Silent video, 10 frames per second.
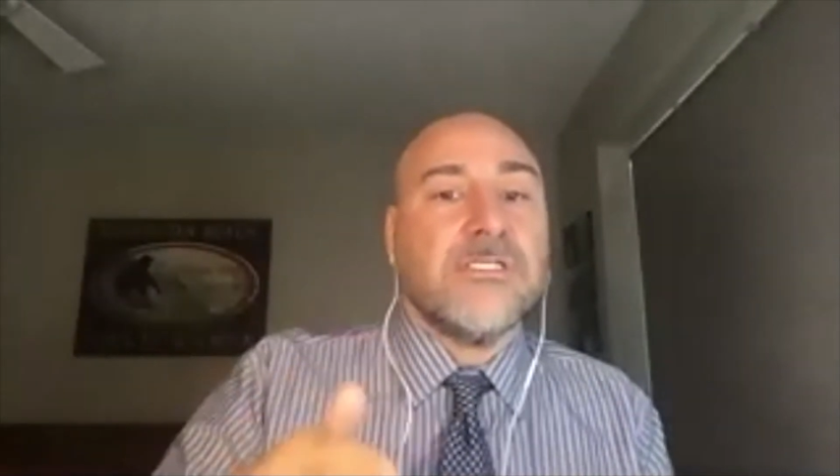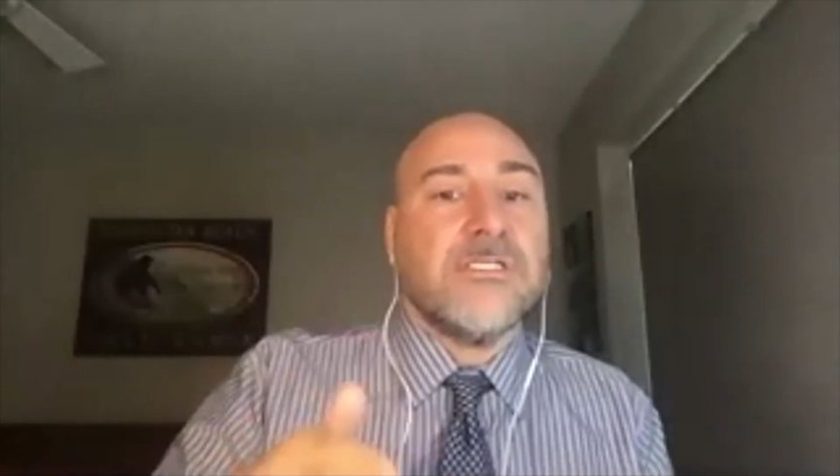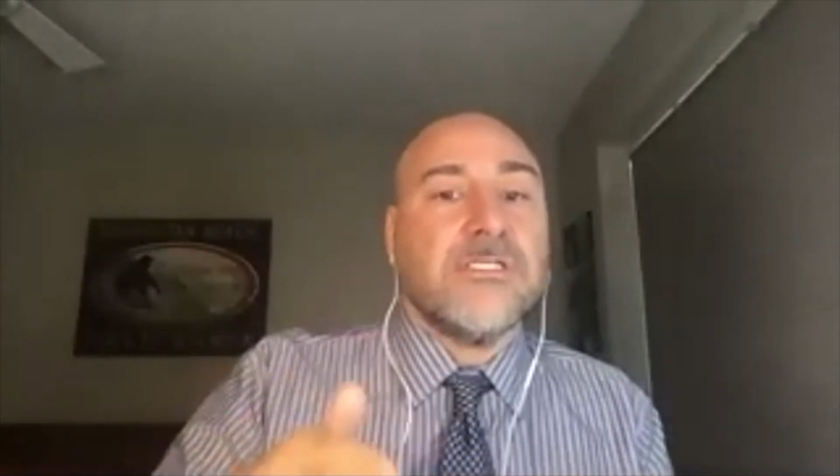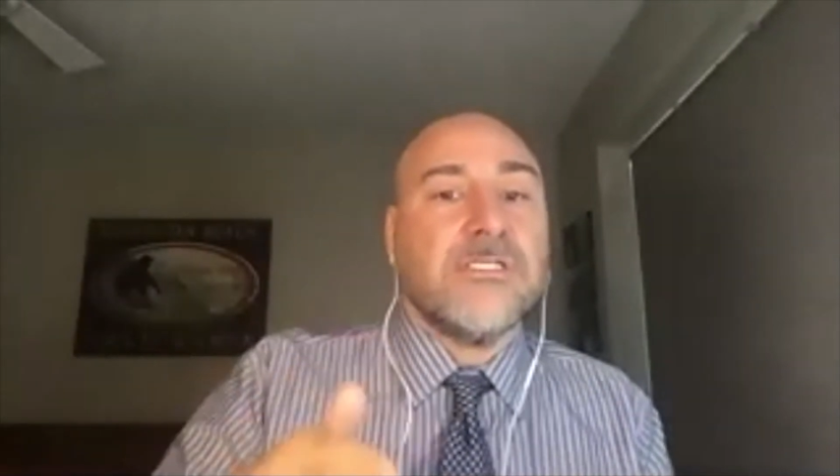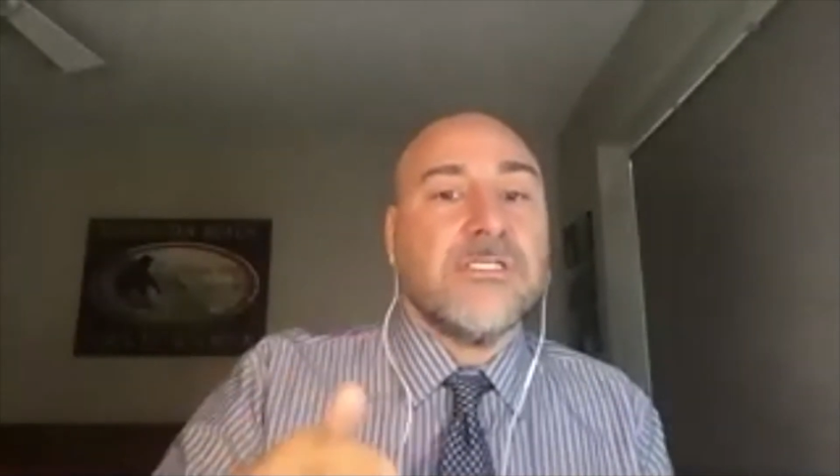to
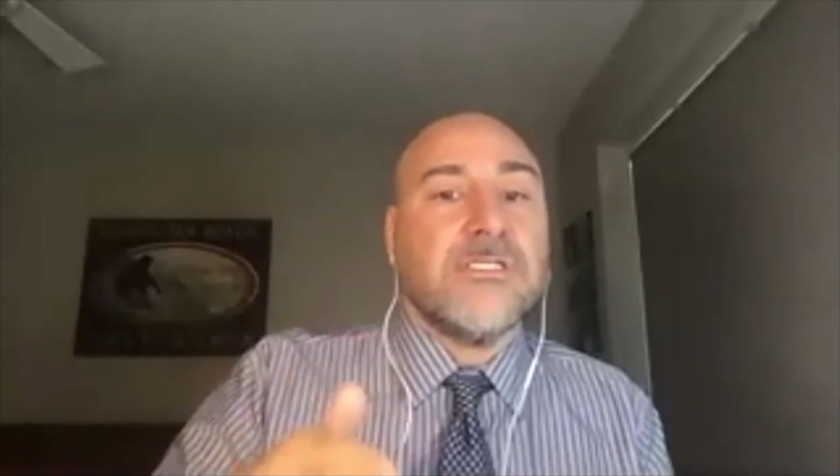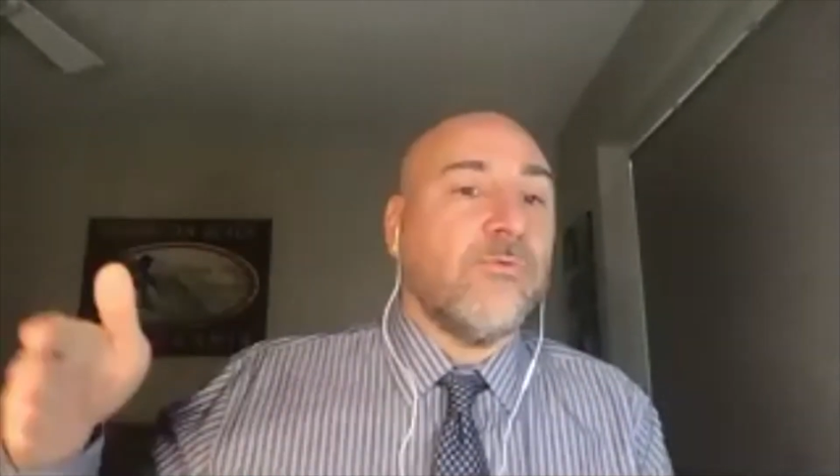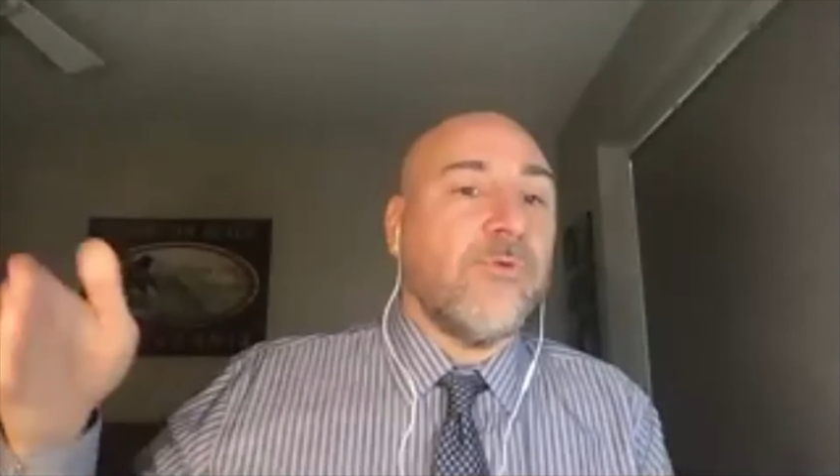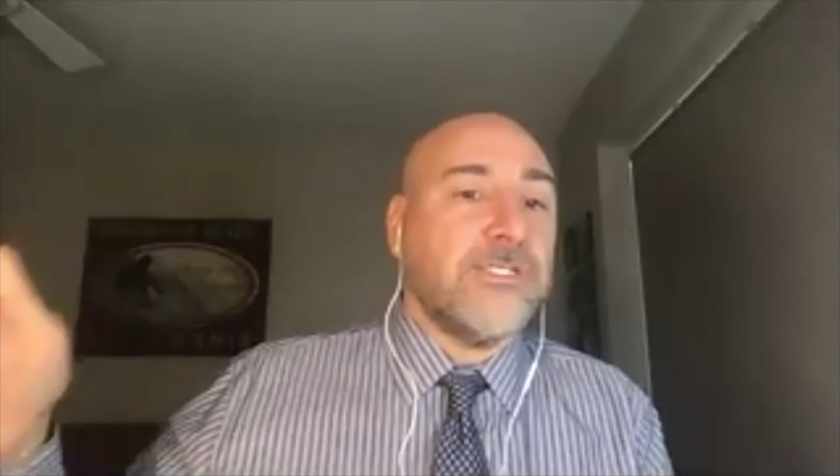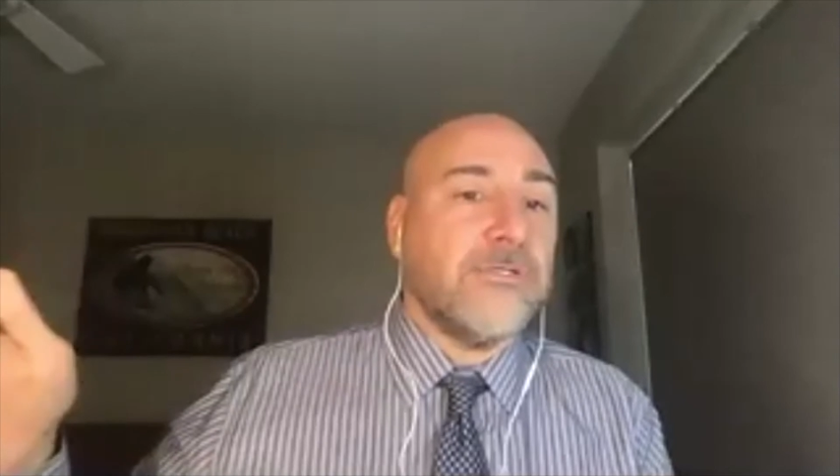increase the
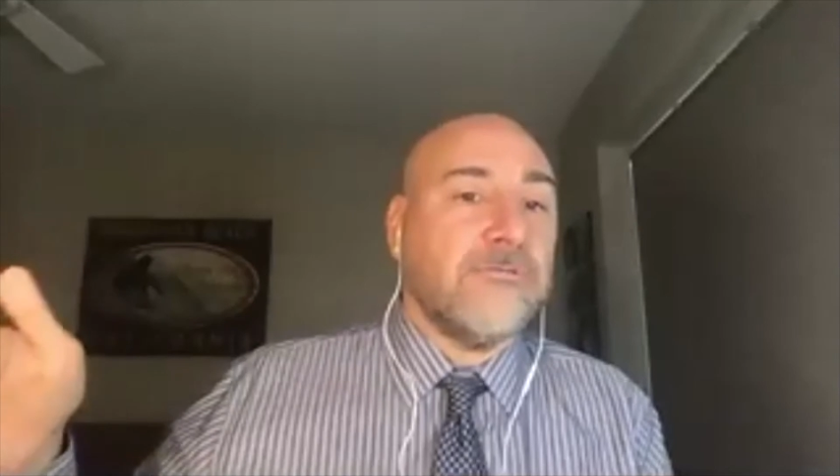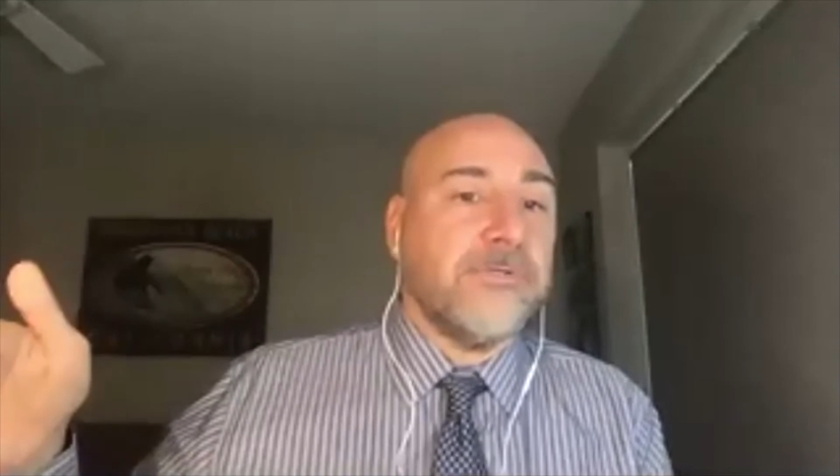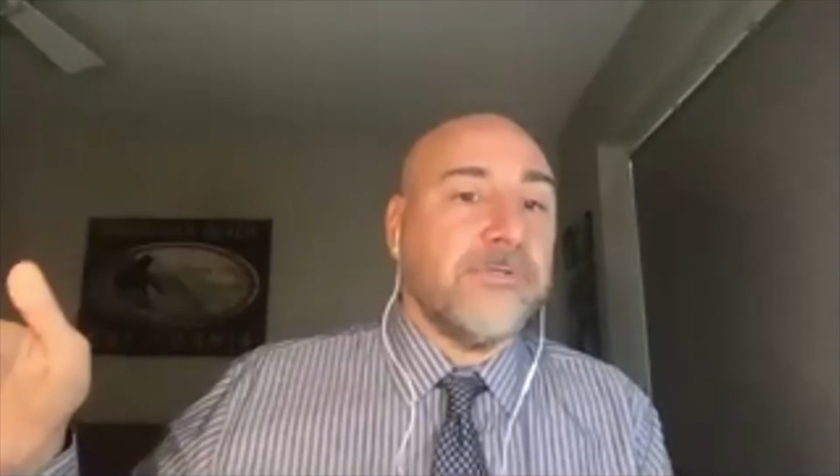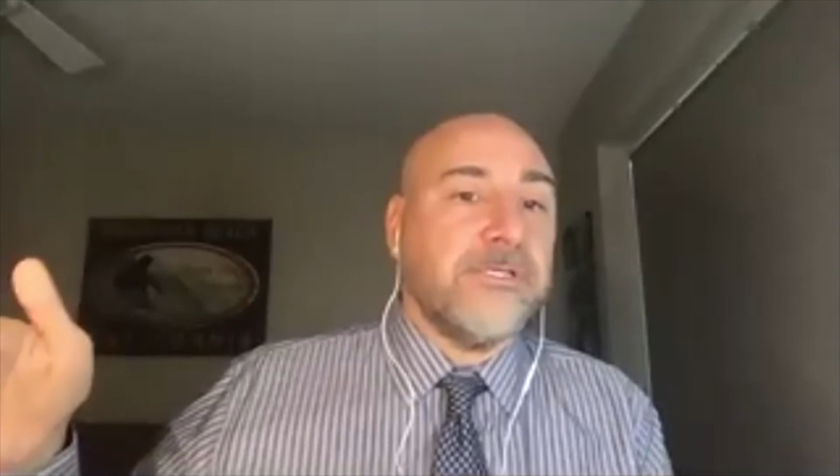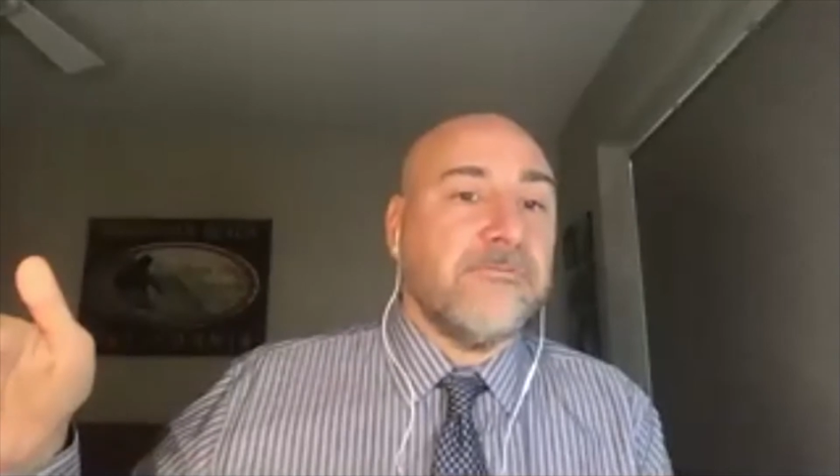variable
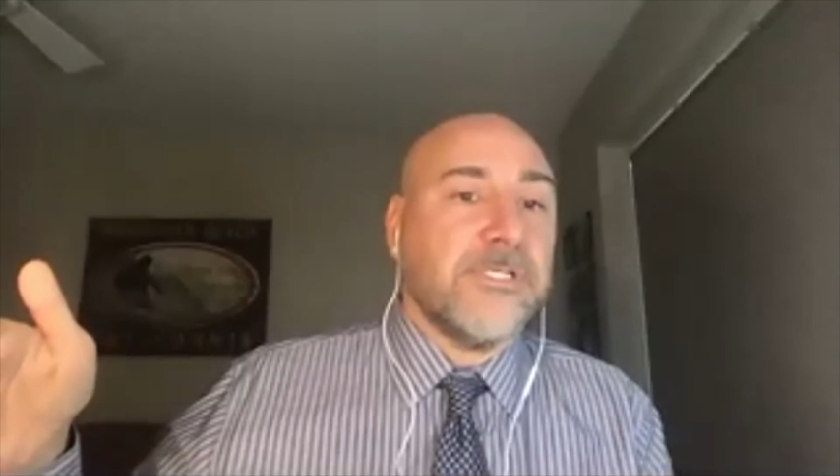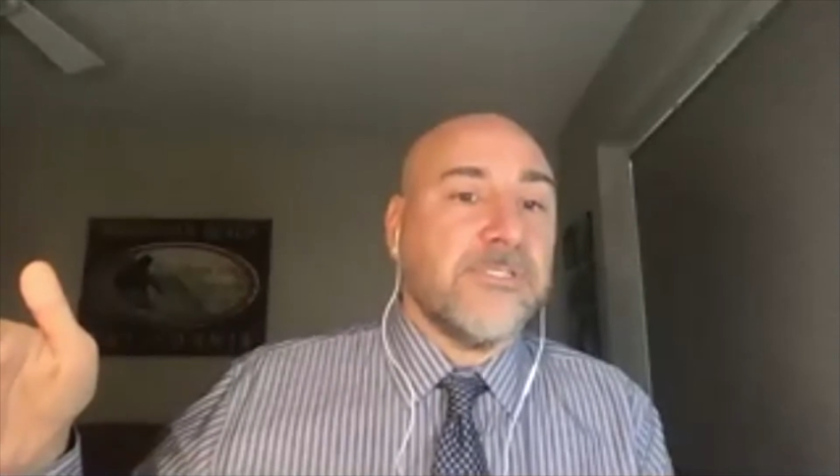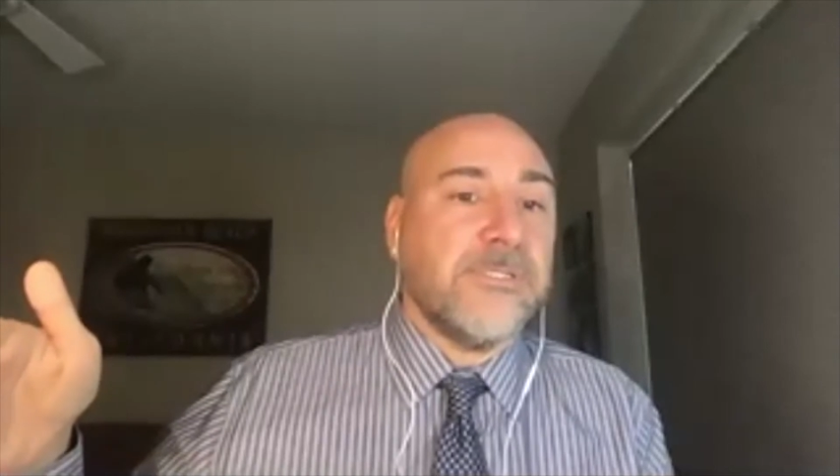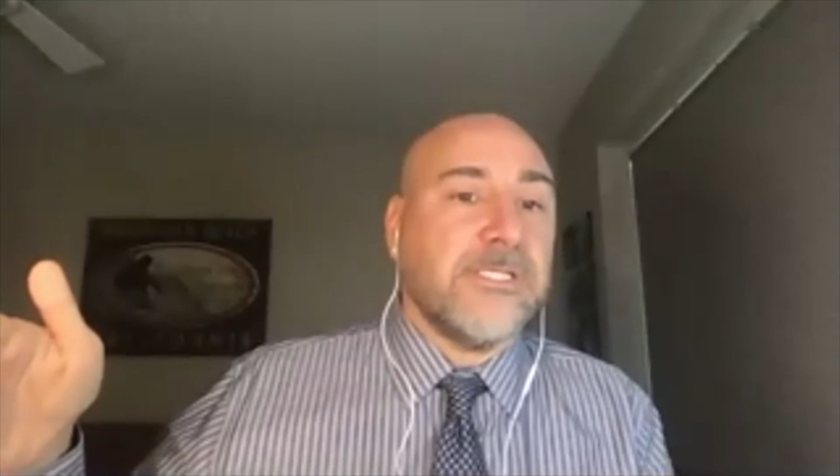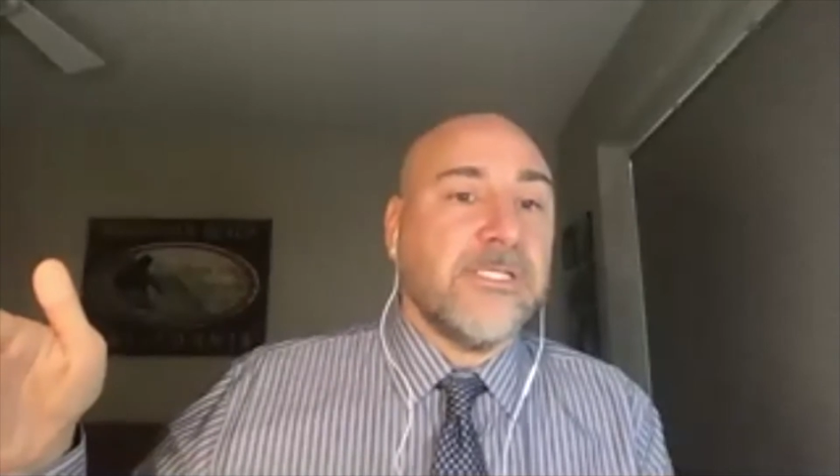ratio of
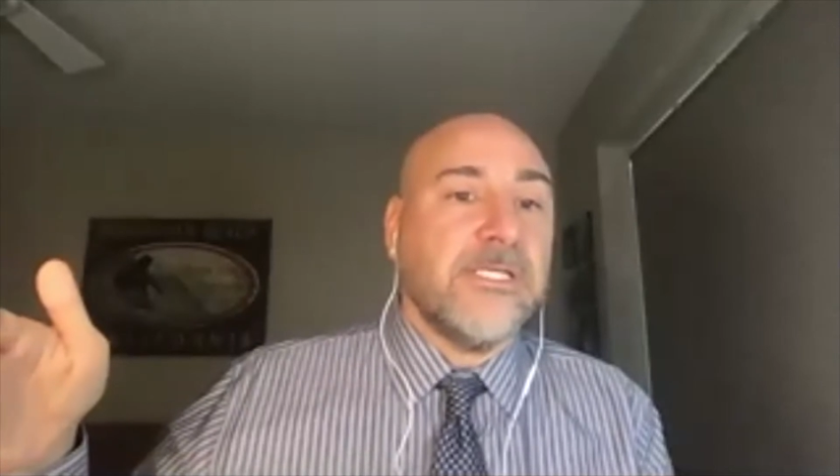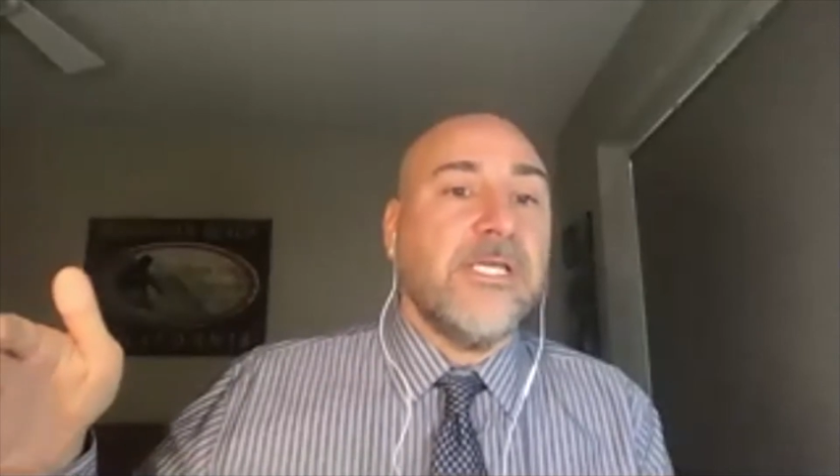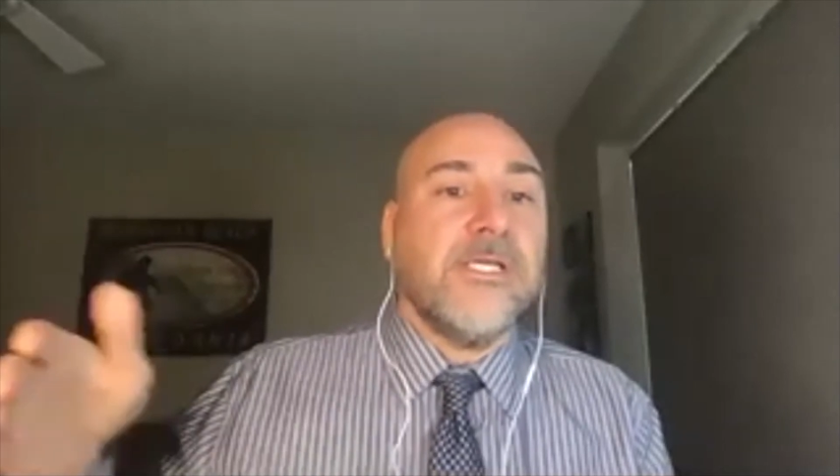reinforcement.